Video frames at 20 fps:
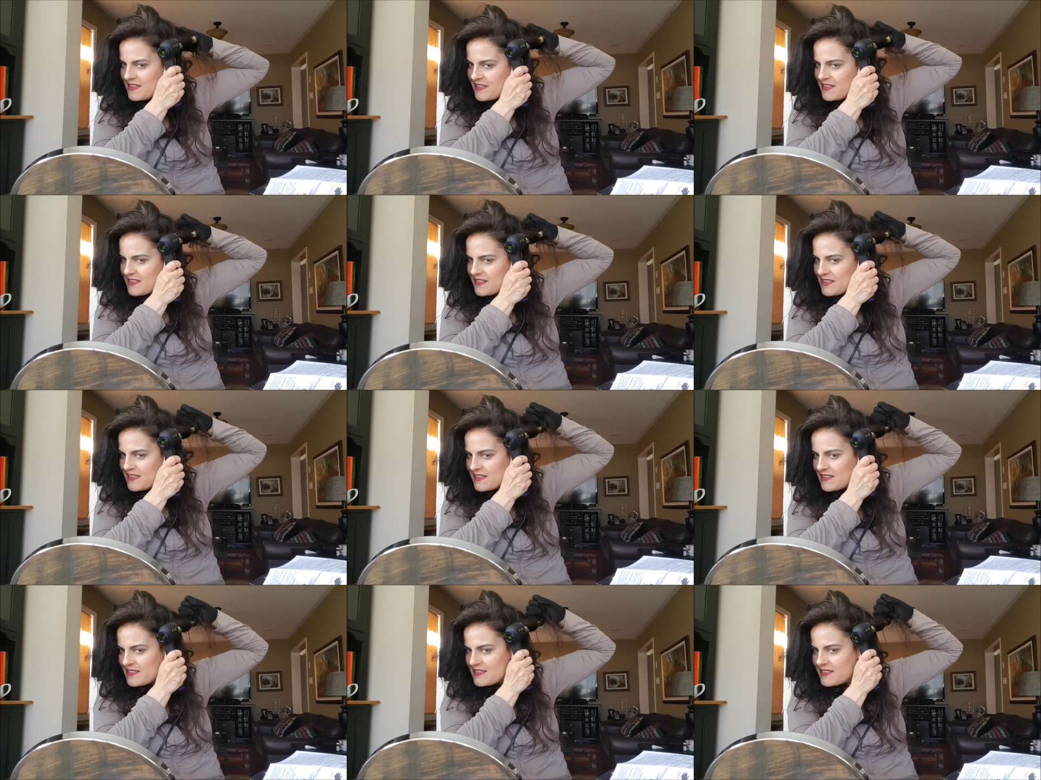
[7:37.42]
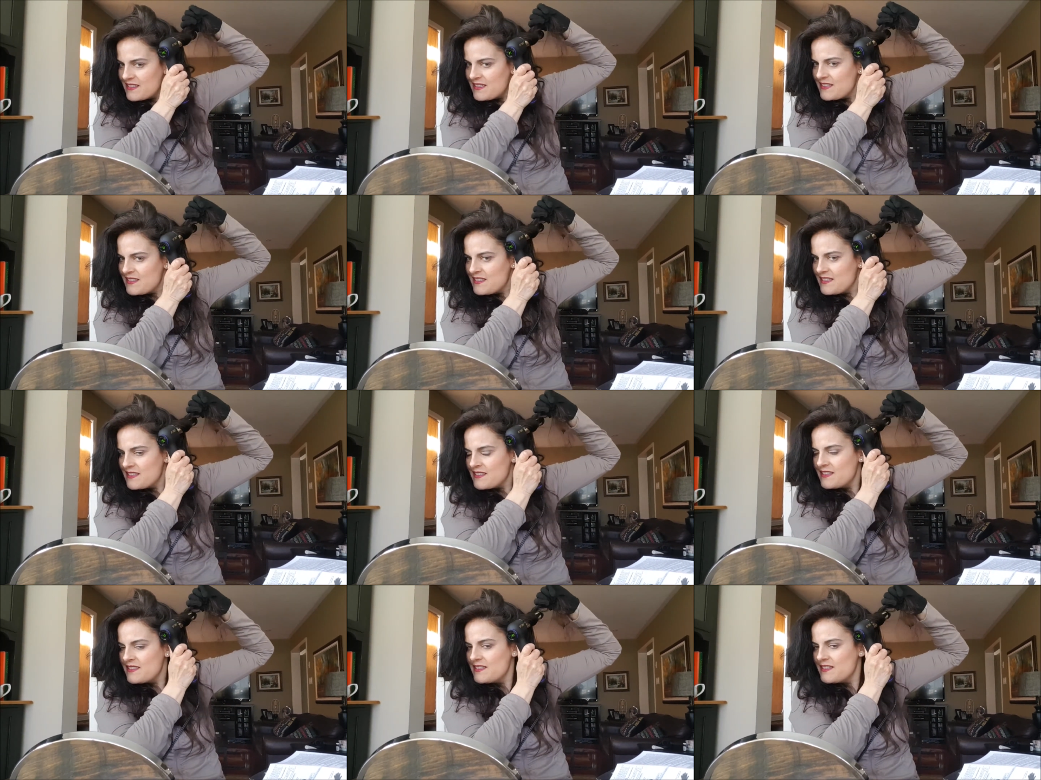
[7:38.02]

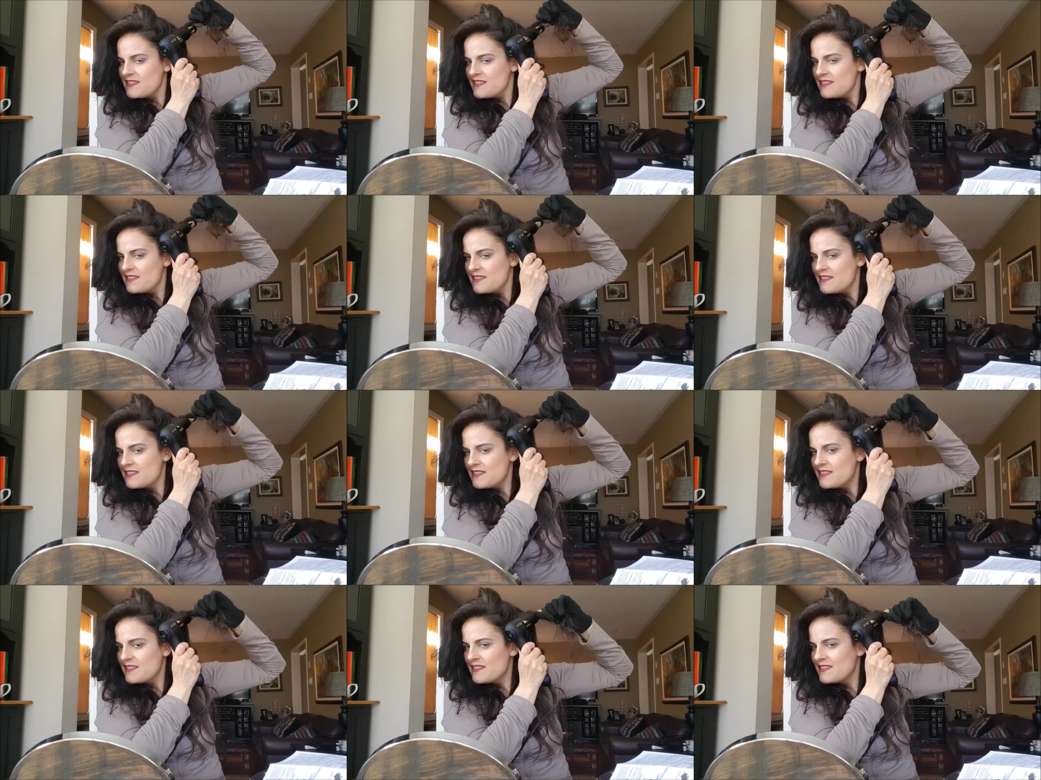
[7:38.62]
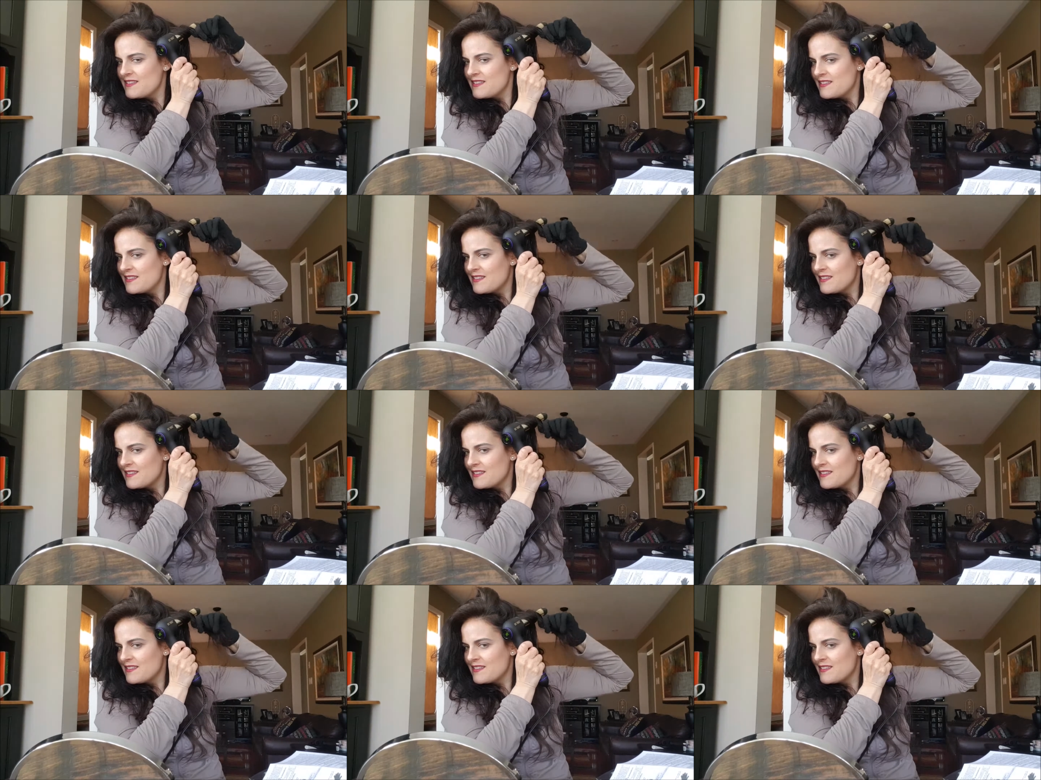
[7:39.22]
(silence)